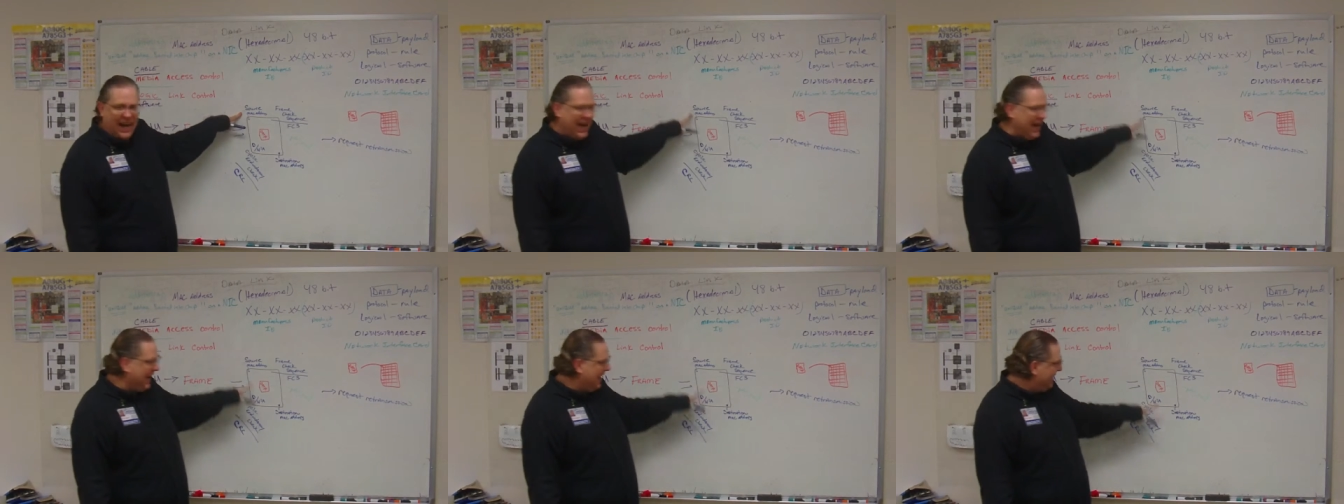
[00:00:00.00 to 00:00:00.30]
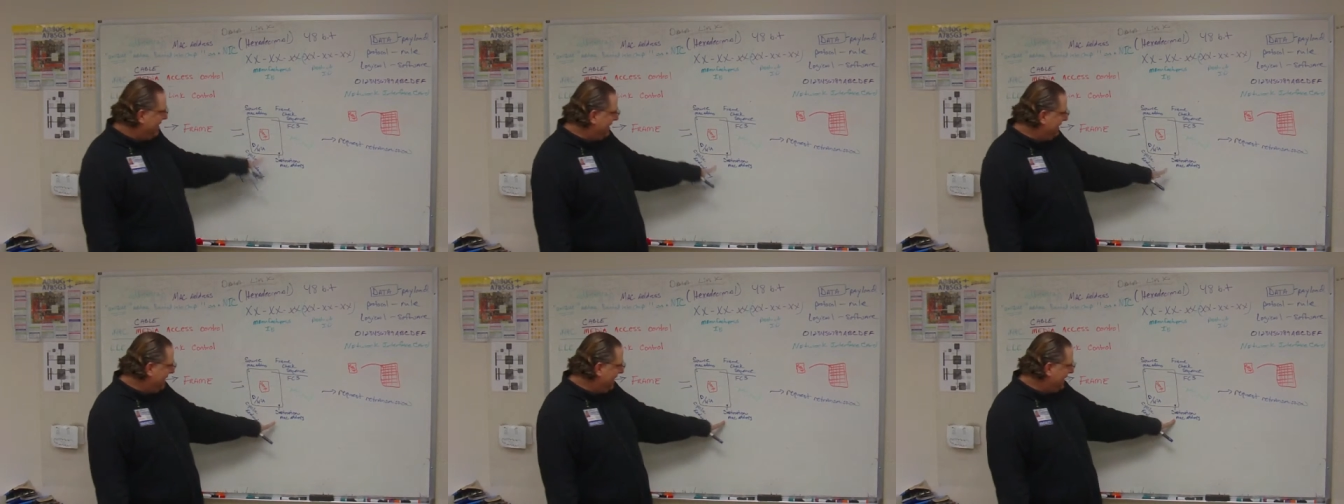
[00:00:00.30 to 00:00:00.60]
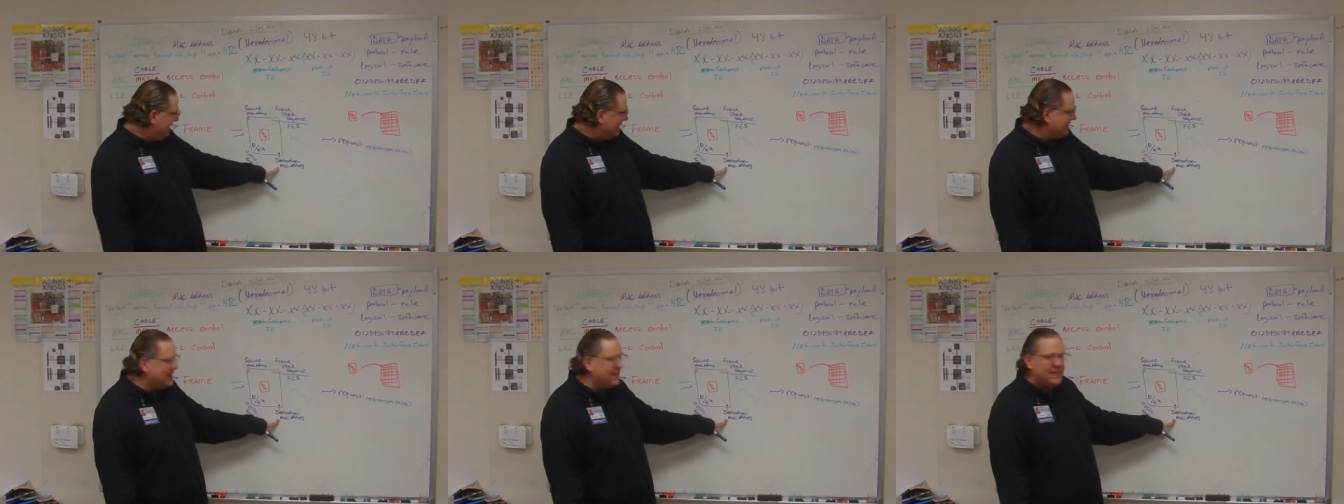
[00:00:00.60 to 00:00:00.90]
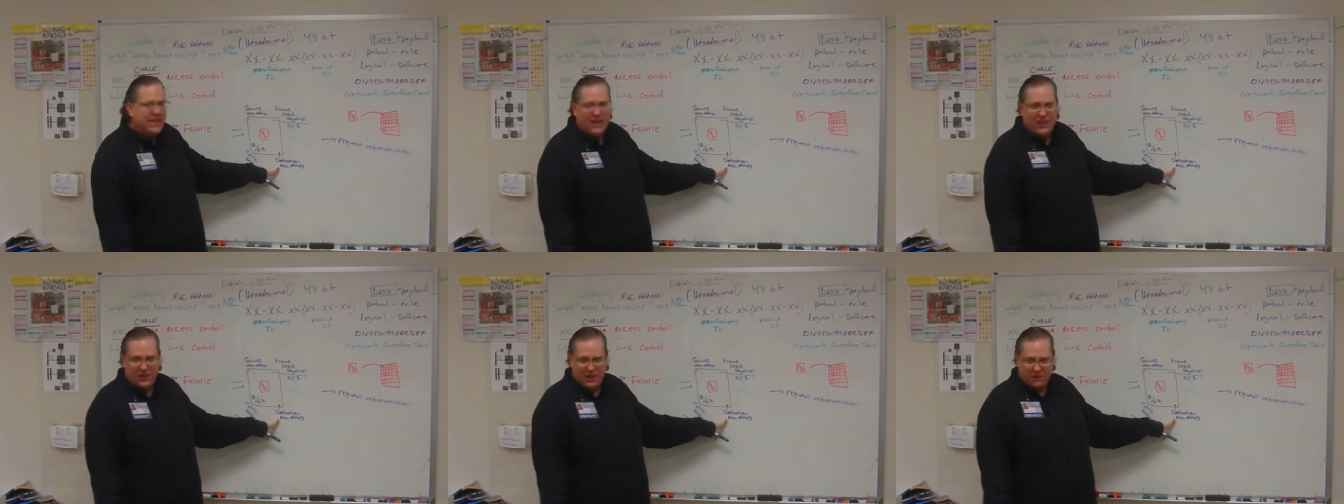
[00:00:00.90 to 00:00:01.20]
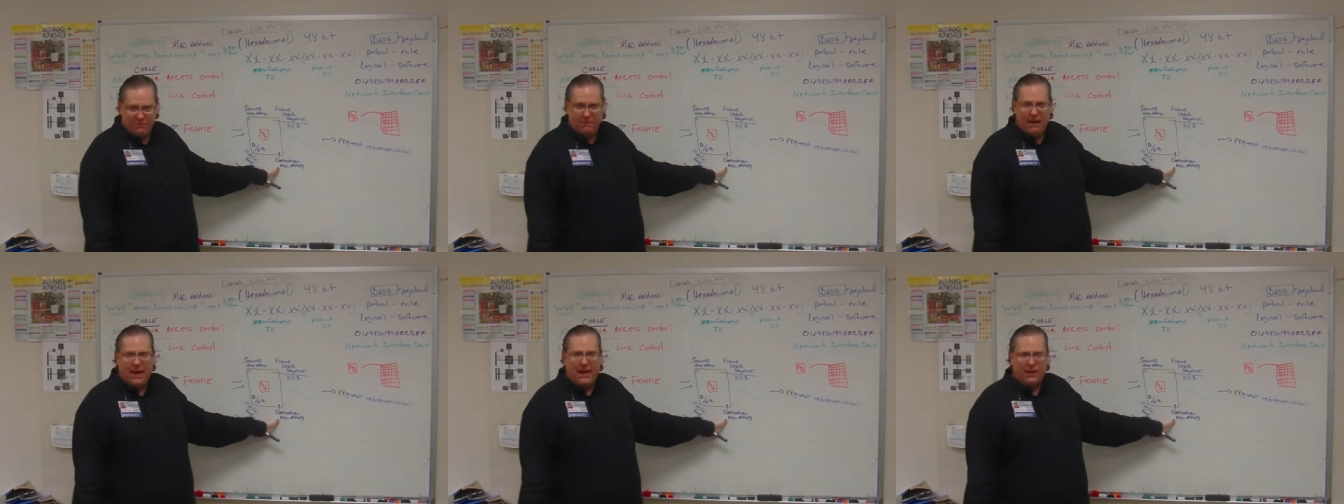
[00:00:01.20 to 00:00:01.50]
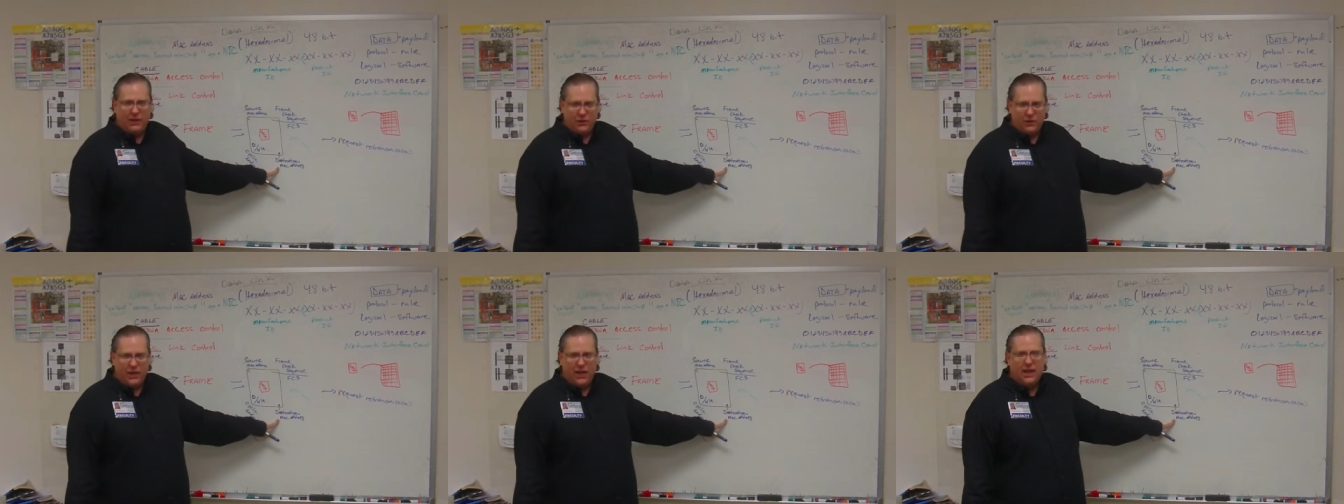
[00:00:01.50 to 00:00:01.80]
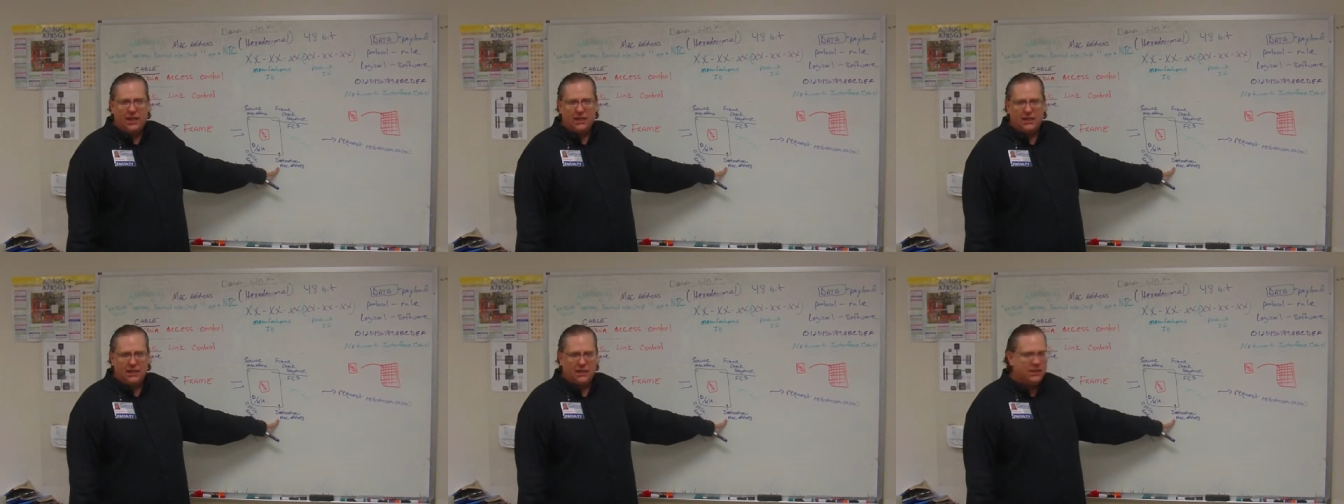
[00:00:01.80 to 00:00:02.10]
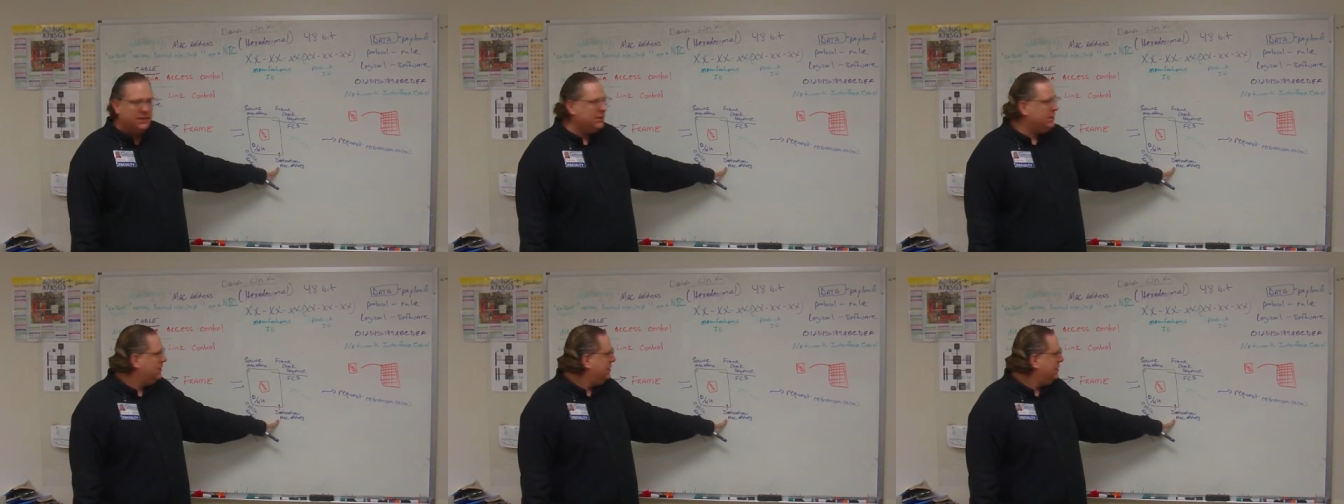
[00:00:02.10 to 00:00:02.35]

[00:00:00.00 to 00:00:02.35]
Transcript: and destination MAC address.